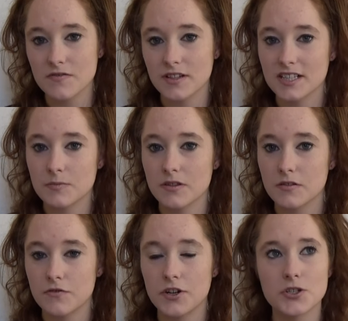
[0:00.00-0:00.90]
of Elizabeth
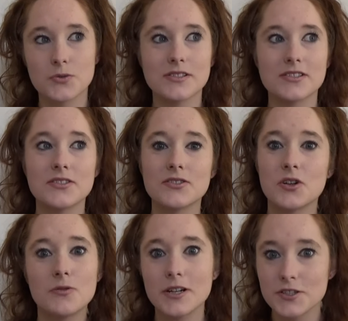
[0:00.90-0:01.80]
I was
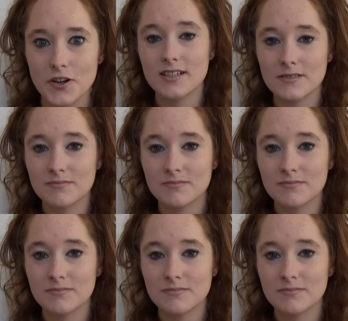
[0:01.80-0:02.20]
so much fun.